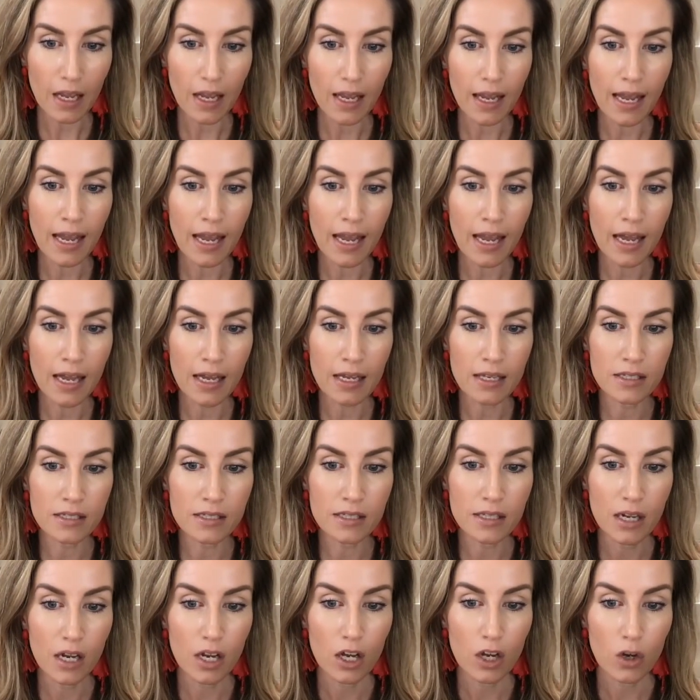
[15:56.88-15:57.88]

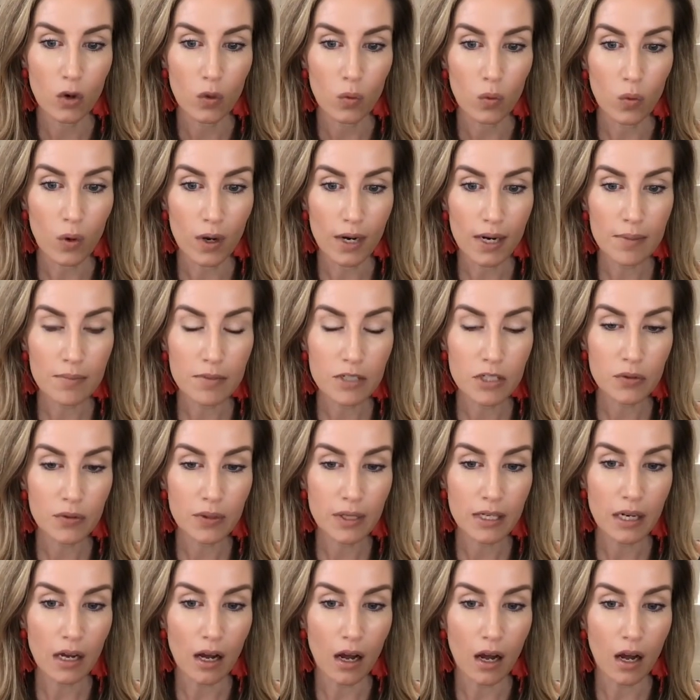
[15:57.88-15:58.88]
And what I'm
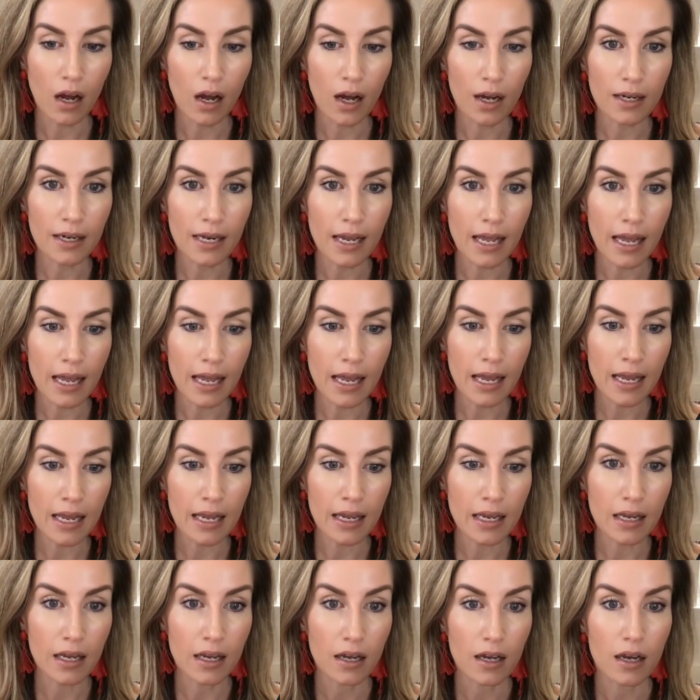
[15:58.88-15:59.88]
doing on
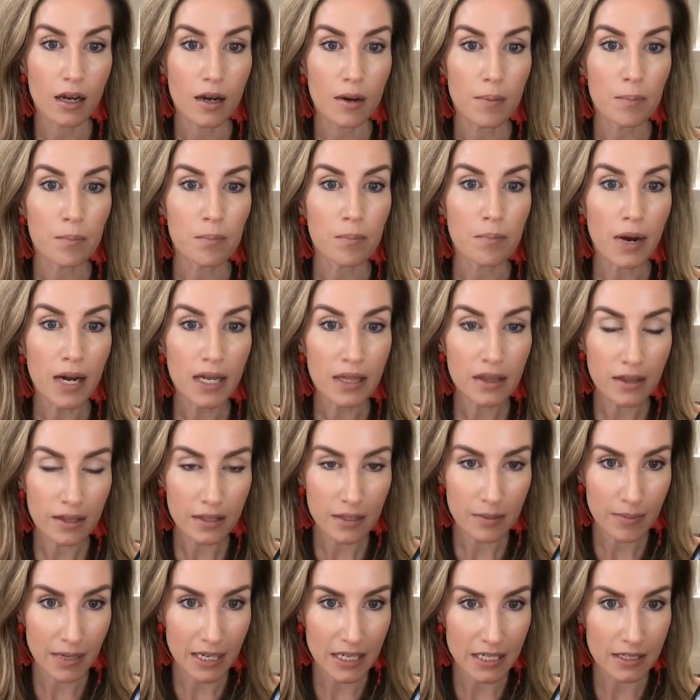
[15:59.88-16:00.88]
a
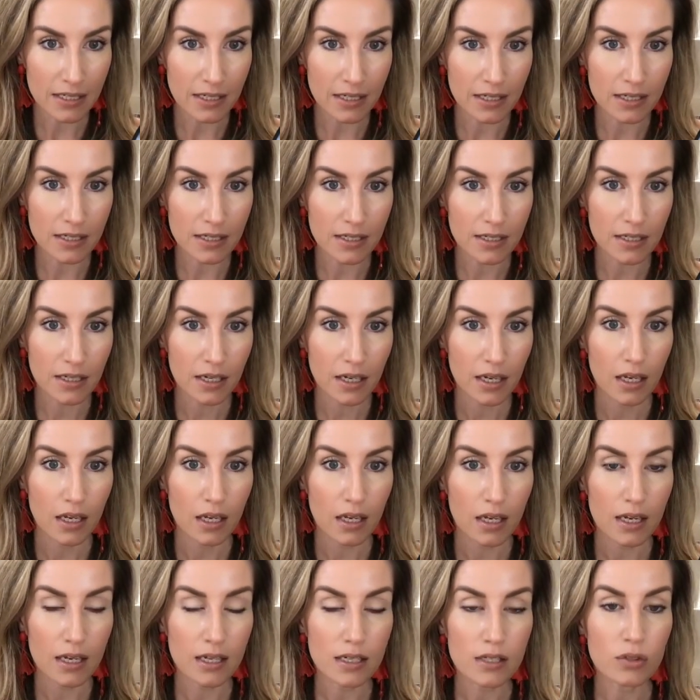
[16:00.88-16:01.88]
monthly basis
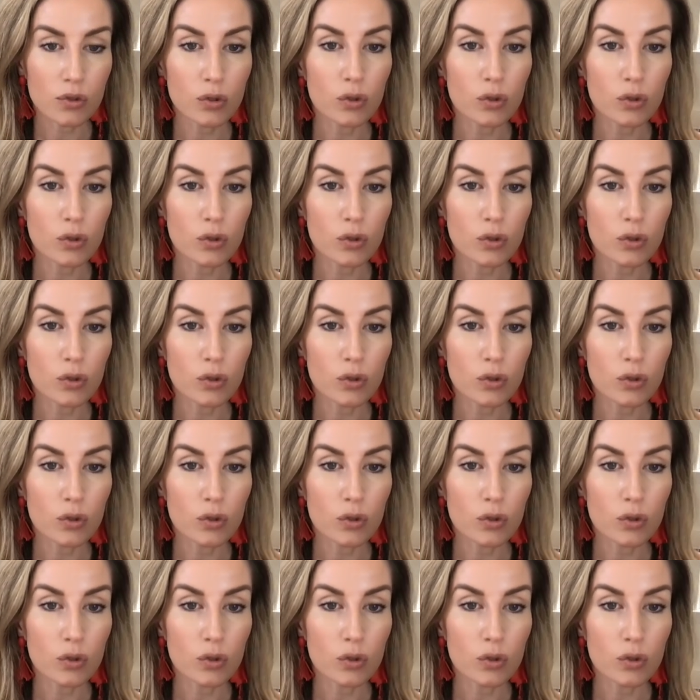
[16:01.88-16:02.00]
is